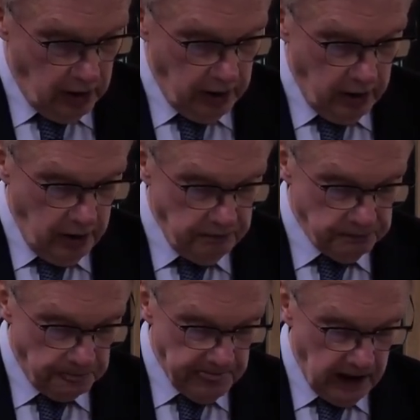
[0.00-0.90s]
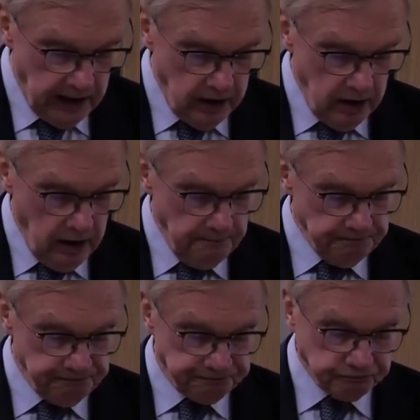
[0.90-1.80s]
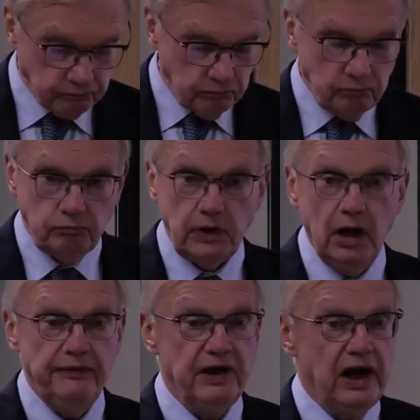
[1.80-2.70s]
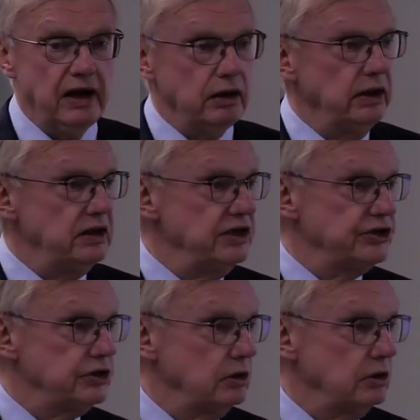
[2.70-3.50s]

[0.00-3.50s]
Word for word: Um, and, um, and there it is